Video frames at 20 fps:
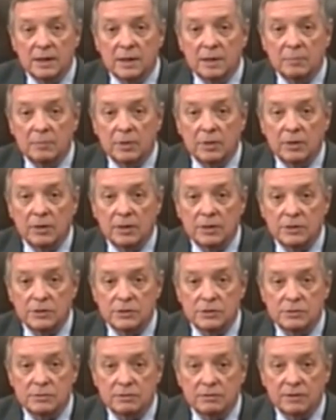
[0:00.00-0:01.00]

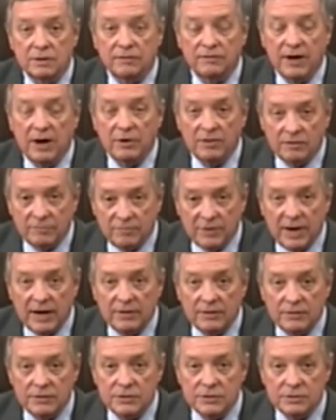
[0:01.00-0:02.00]
because the founding
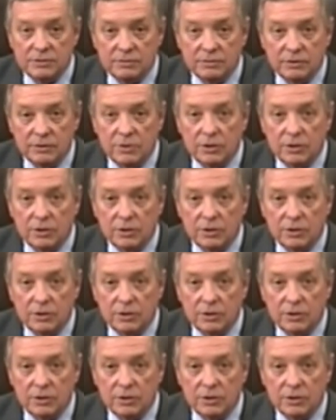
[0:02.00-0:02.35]
fathers,